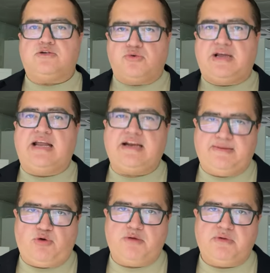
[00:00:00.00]
to get an
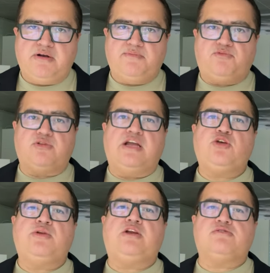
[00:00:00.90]
appointment, for that
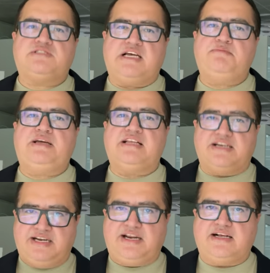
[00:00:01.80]
you need to send me the
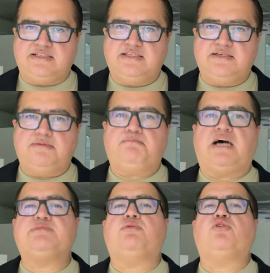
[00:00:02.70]
details,
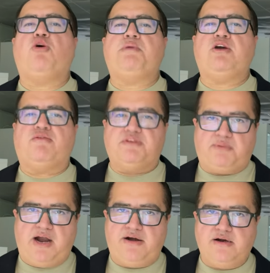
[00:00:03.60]
passport copy of the
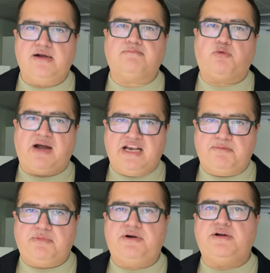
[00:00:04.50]
buyer, mobile
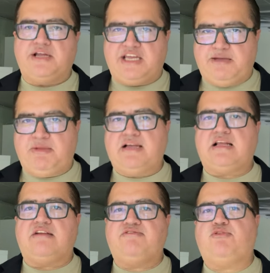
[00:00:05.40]
number, email,
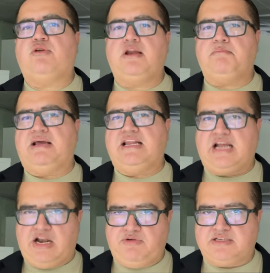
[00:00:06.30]
and full
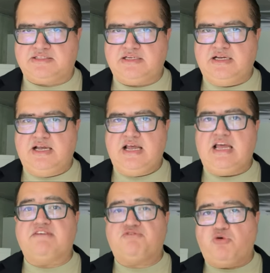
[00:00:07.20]
mailing address.
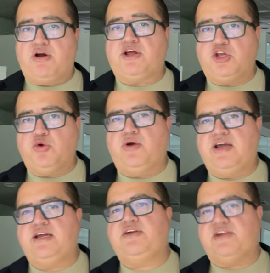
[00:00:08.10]
If you are a
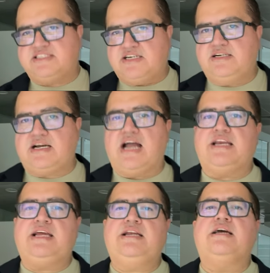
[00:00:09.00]
UAE resident, I
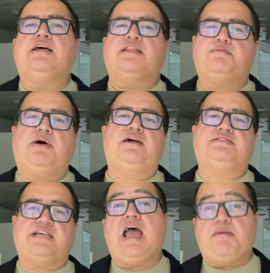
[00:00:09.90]
need the
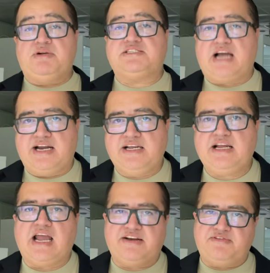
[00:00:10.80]
buyer's Emirates
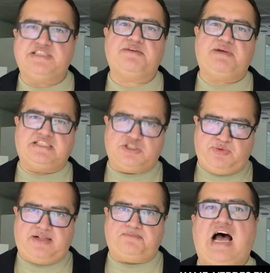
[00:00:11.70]
ID and visa page as
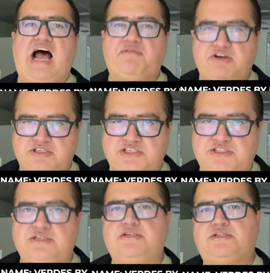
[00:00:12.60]
well. I will
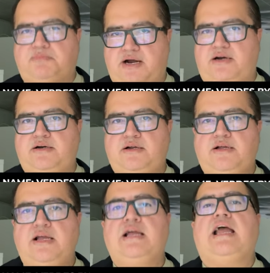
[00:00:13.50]
register the buyer
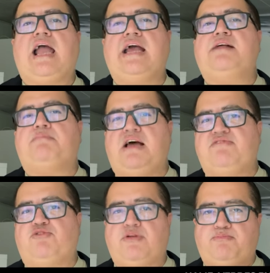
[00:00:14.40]
and apply
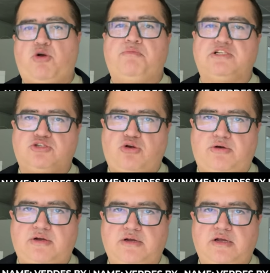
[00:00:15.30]
for the appointment slot.
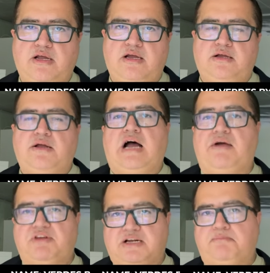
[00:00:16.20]
I
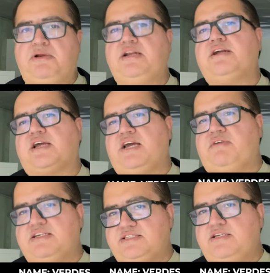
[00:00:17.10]
will complete the
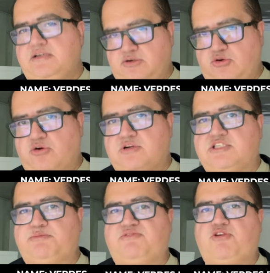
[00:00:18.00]
KYC, Know Your
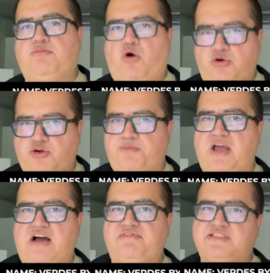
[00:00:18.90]
Customer form, on your
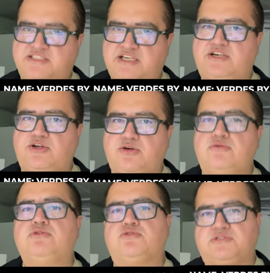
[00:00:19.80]
behalf and send it to you
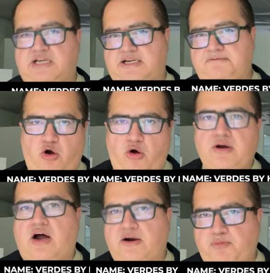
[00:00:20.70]
to sign. On
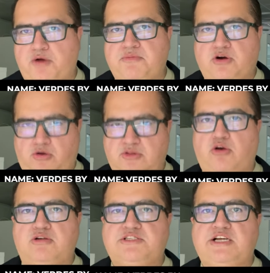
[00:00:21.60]
our appointment on the
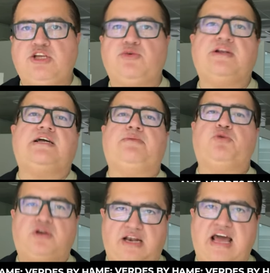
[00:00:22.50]
launch day, you can come
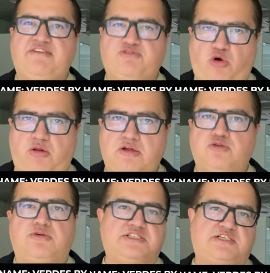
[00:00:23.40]
on a live call
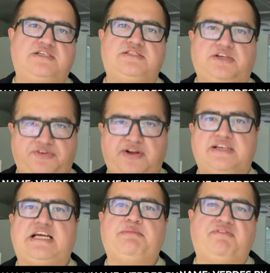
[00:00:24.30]
to discuss
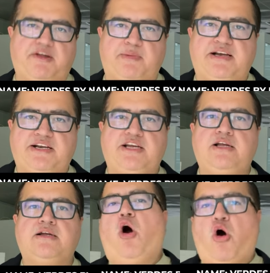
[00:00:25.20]
real-time availability,
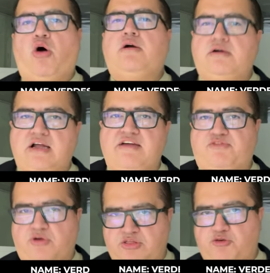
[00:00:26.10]
or
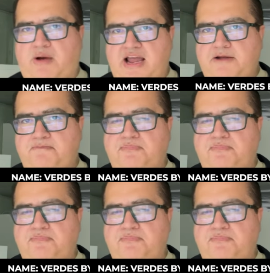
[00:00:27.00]
if you're in Dubai,